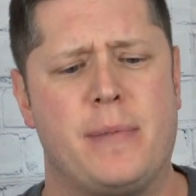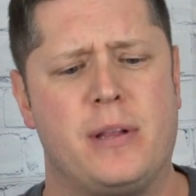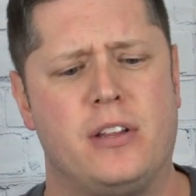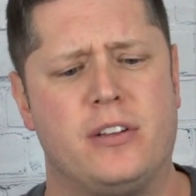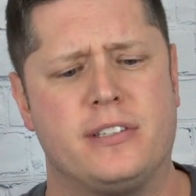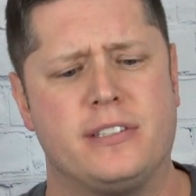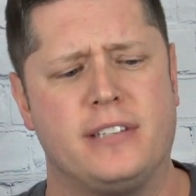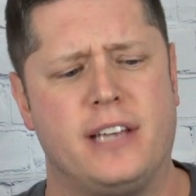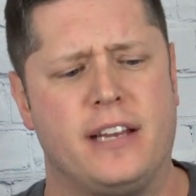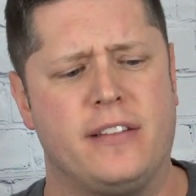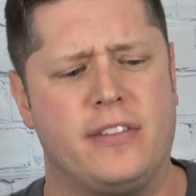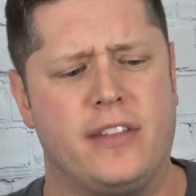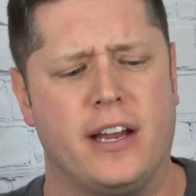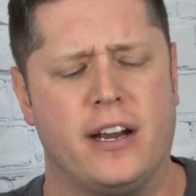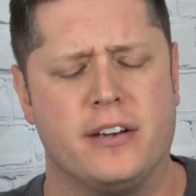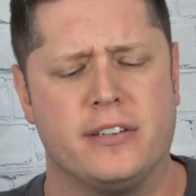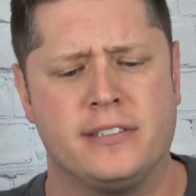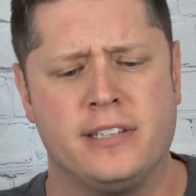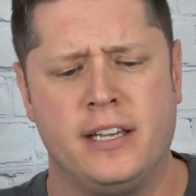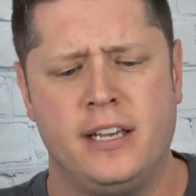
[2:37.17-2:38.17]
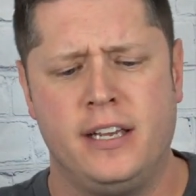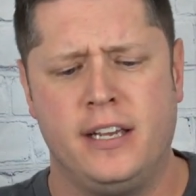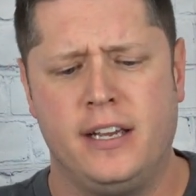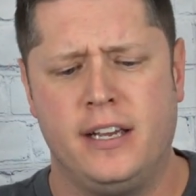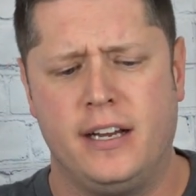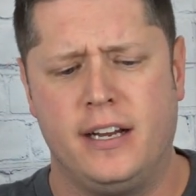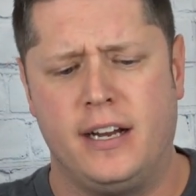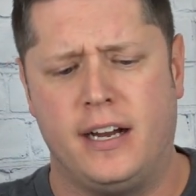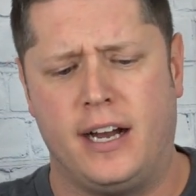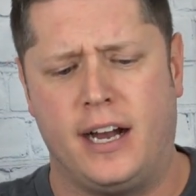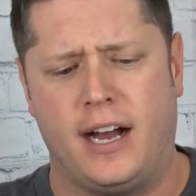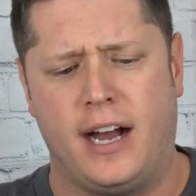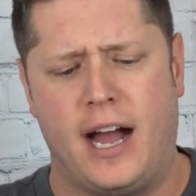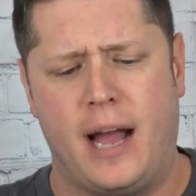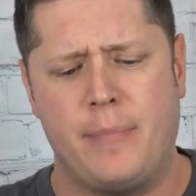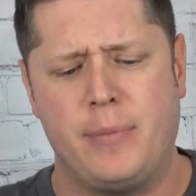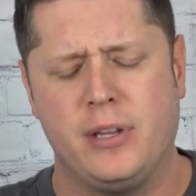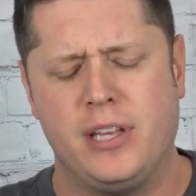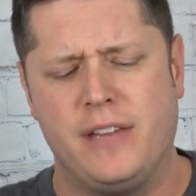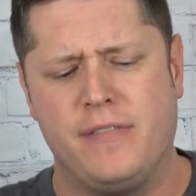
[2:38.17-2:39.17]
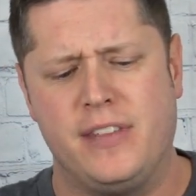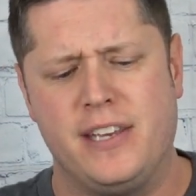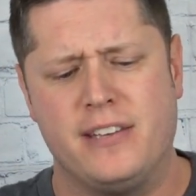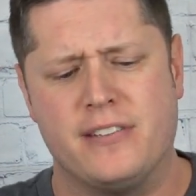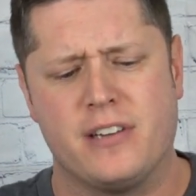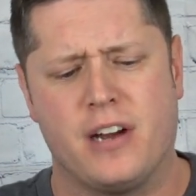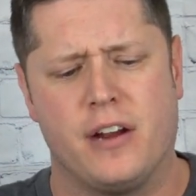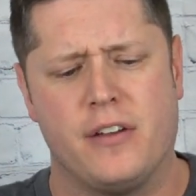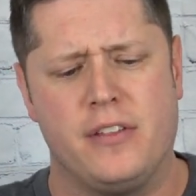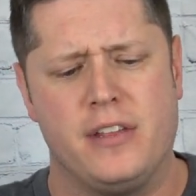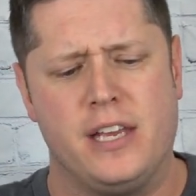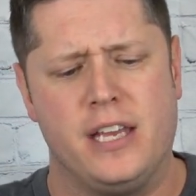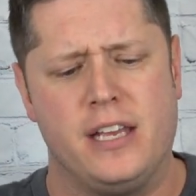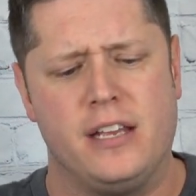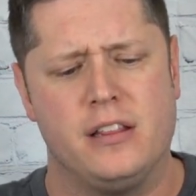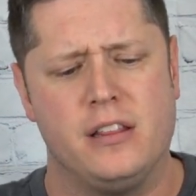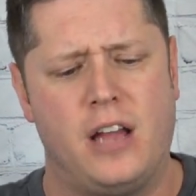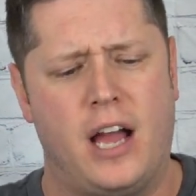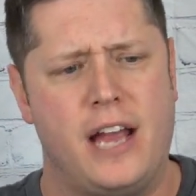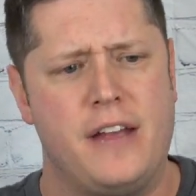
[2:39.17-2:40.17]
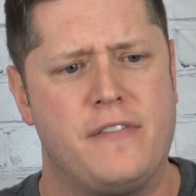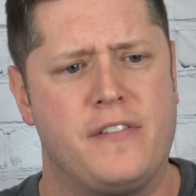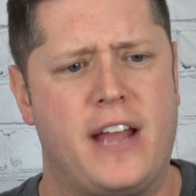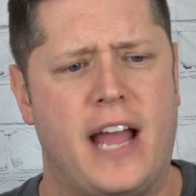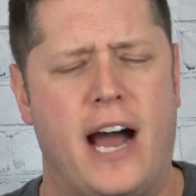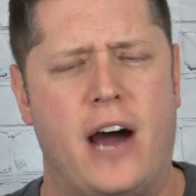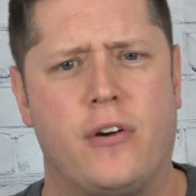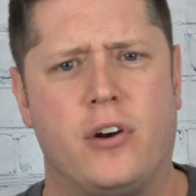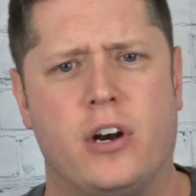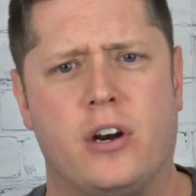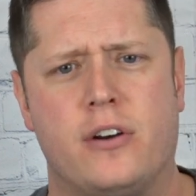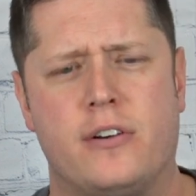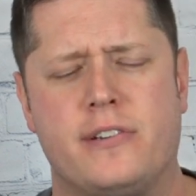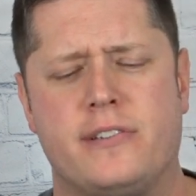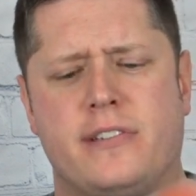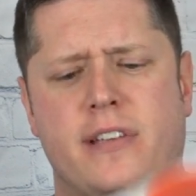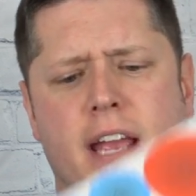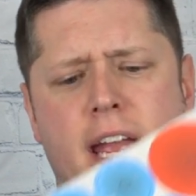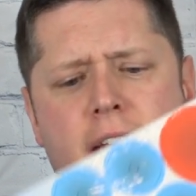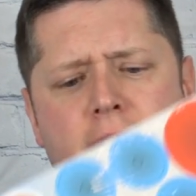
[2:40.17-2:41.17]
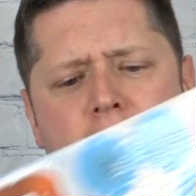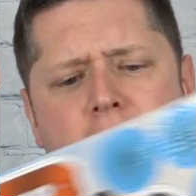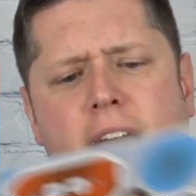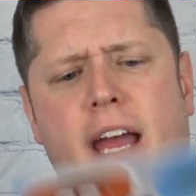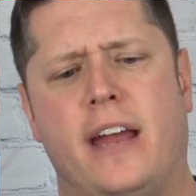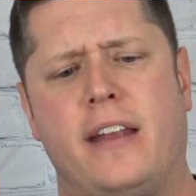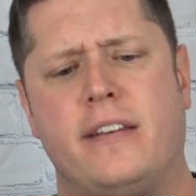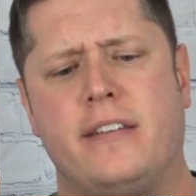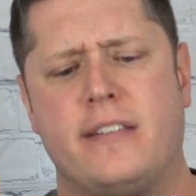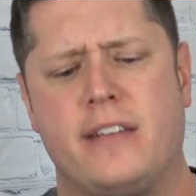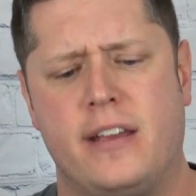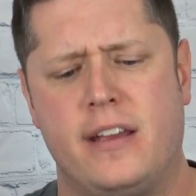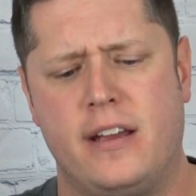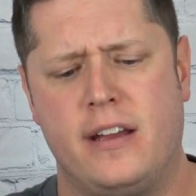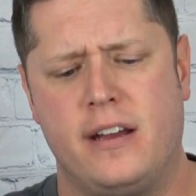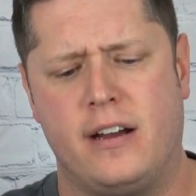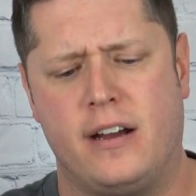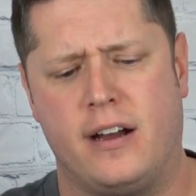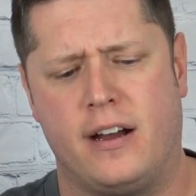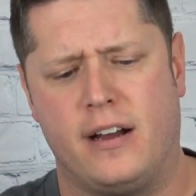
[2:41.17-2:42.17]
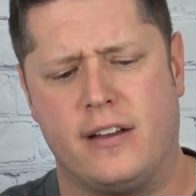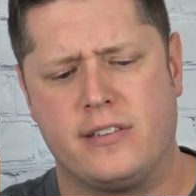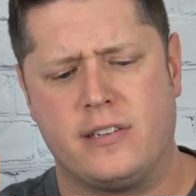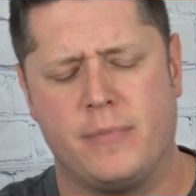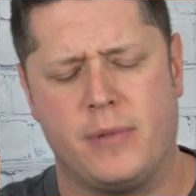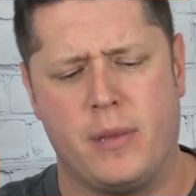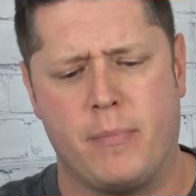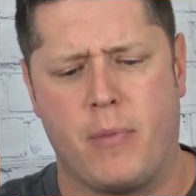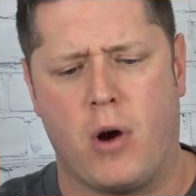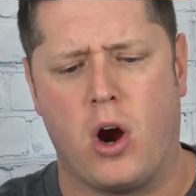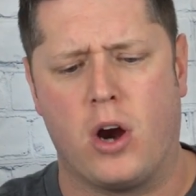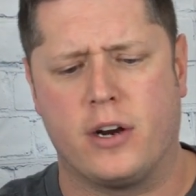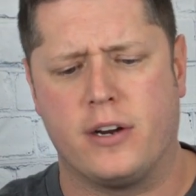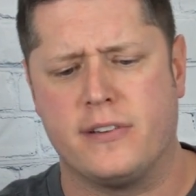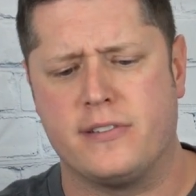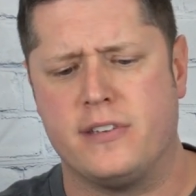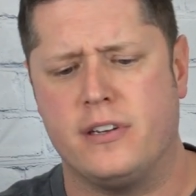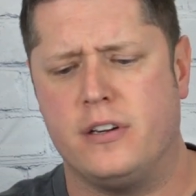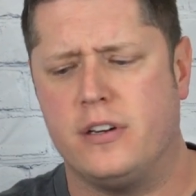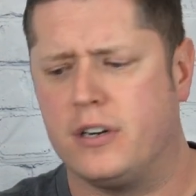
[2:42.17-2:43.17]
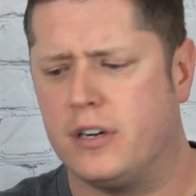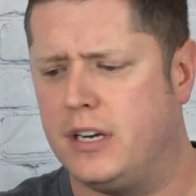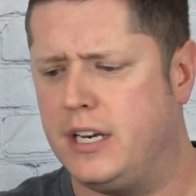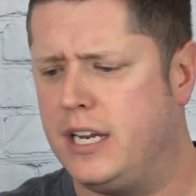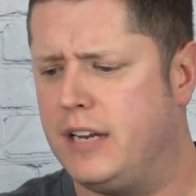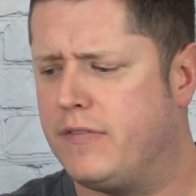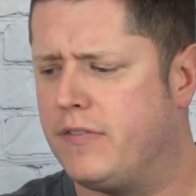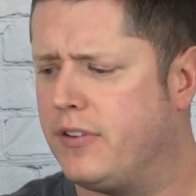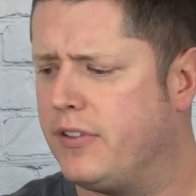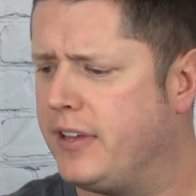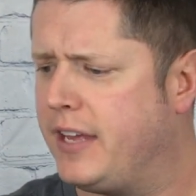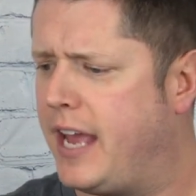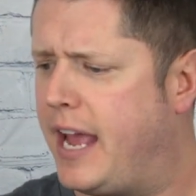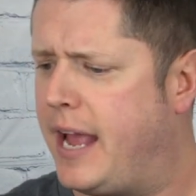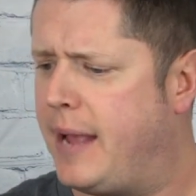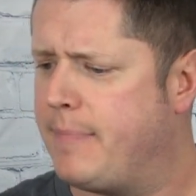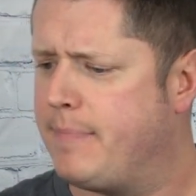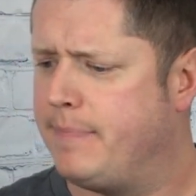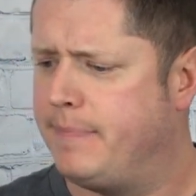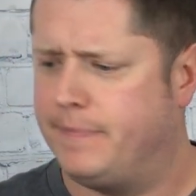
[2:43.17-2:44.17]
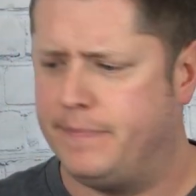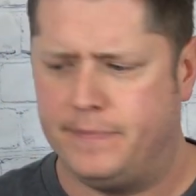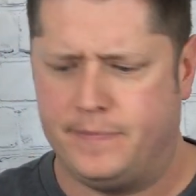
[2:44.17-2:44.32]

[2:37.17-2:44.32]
It looks like there's, I believe these are the life counters and some of the markers that you're going to need for the game.